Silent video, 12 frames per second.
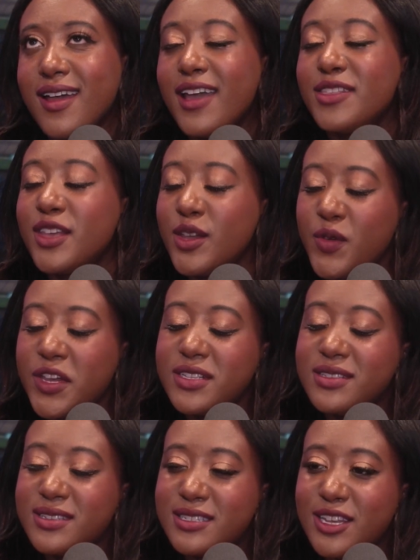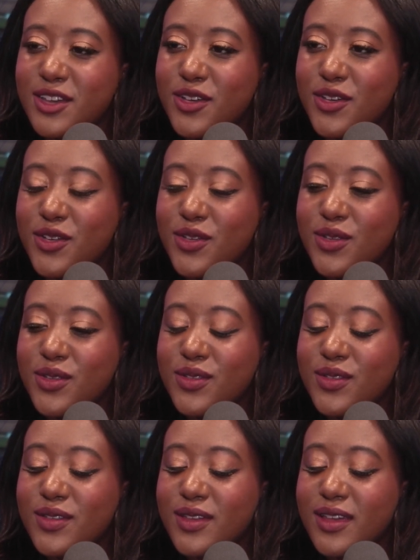we could still,
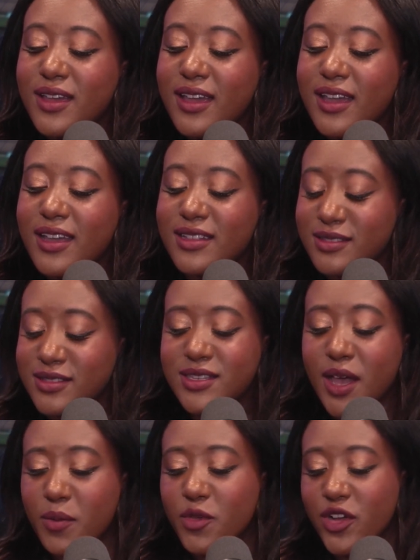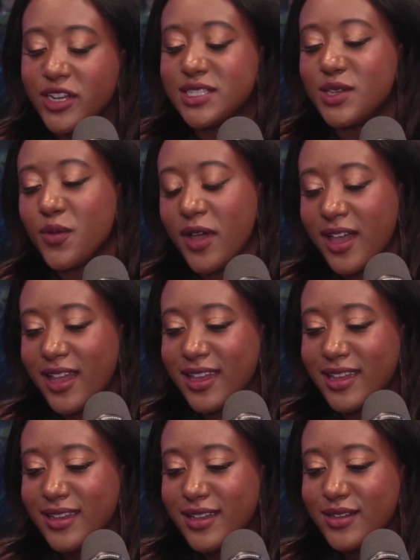in some crazy
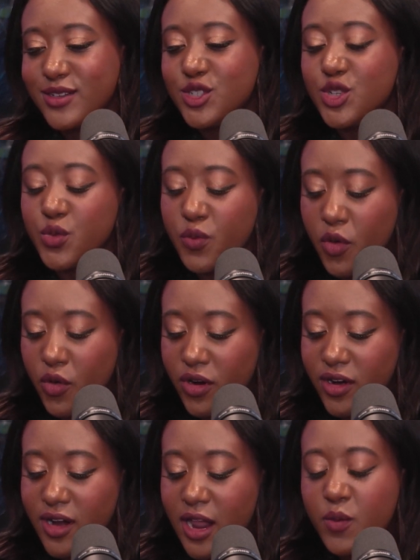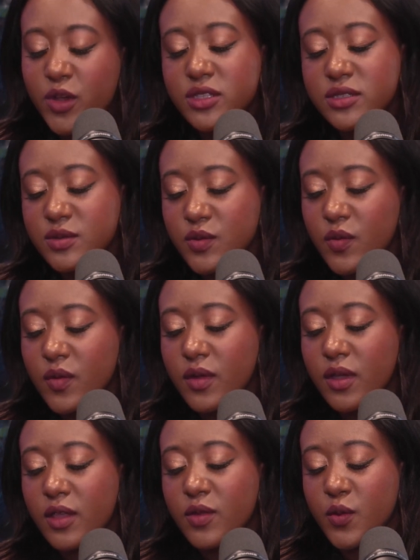way, do more. And
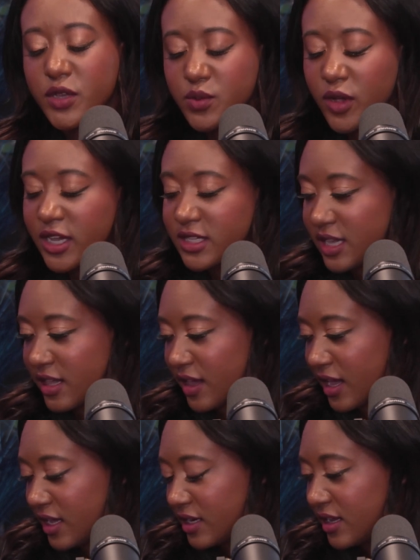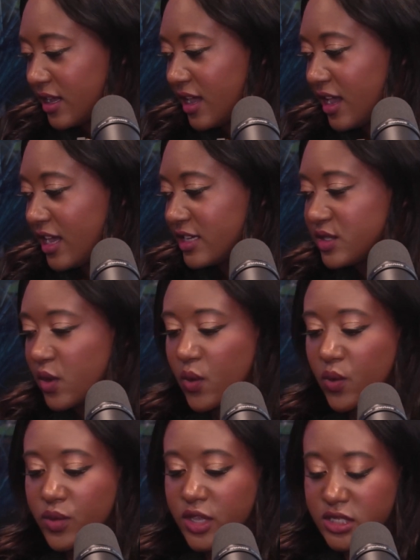the reason why I say that is,
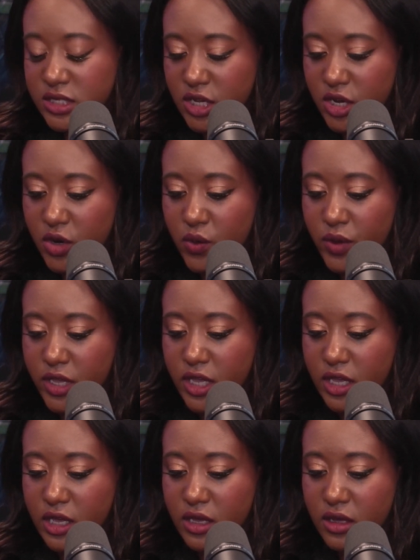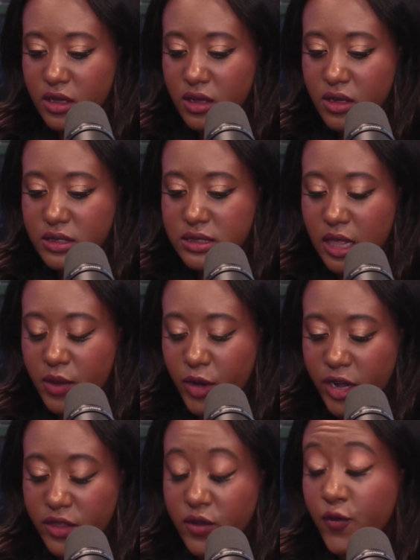so this year we
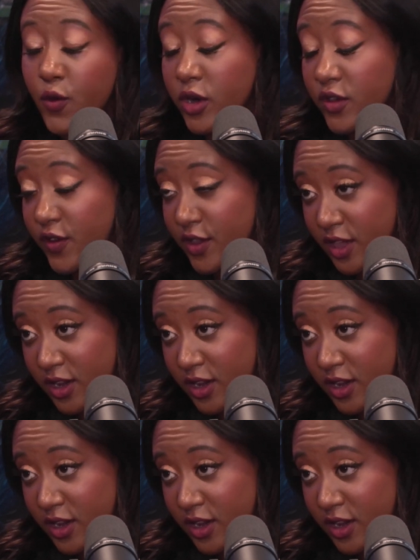celebrated the 45th